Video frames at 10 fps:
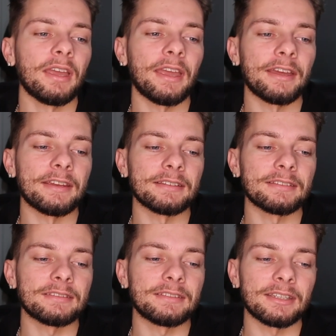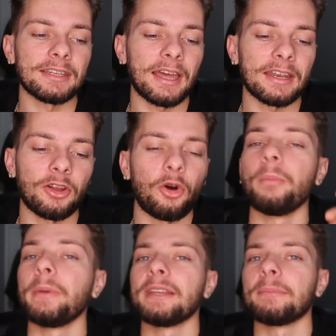and did had no
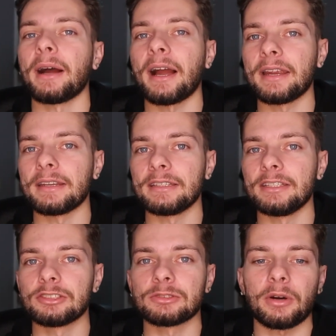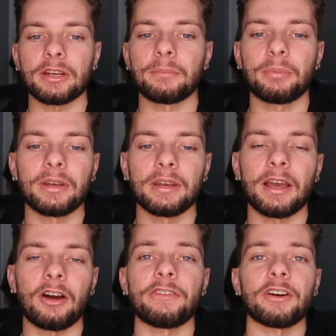meaning behind it. He just wanted to put it
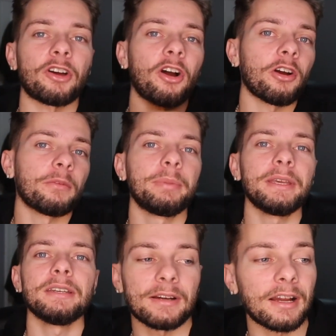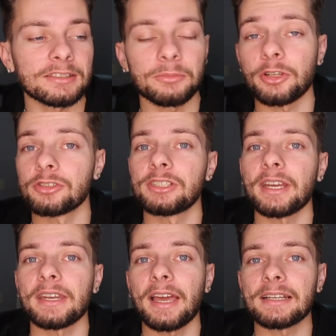out. Found a hard beat, got some girls
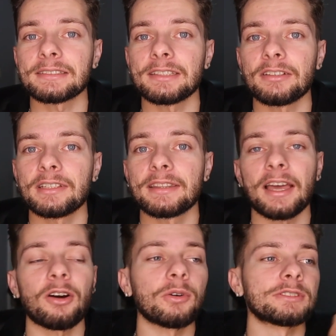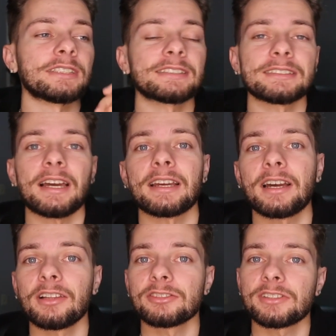shaking ass in there, did that whole 6 9
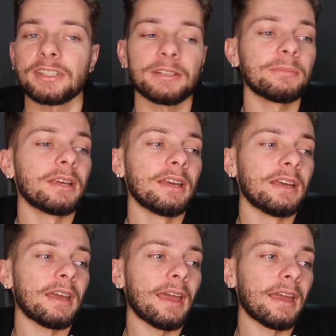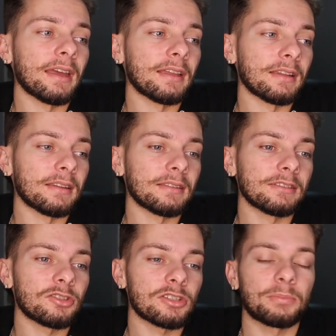color scheme, and
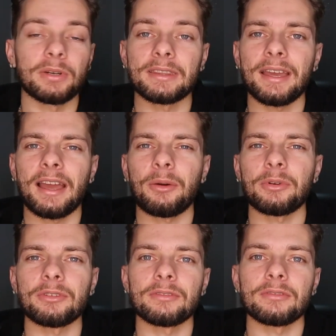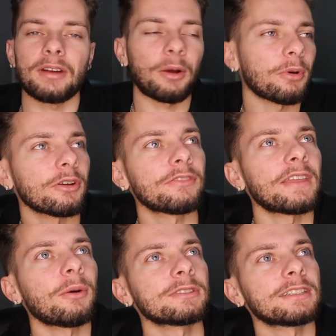just put that. I wonder I wonder if
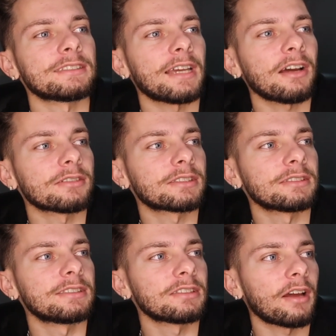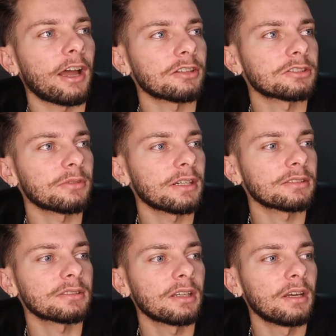that was in his house because he's on house
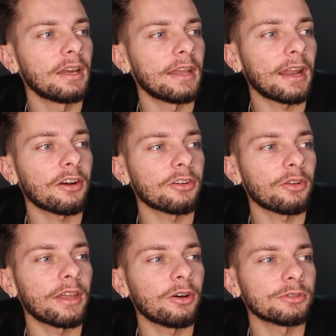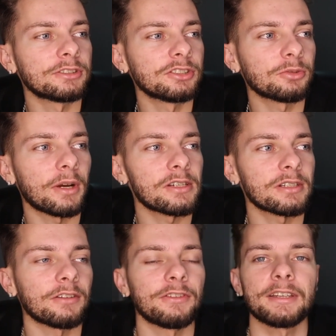arrest. And I don't know that whole
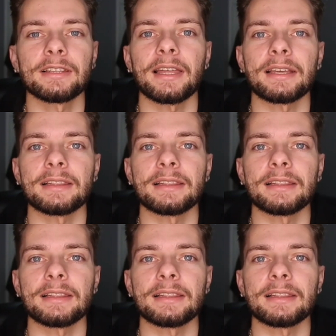situation if he could like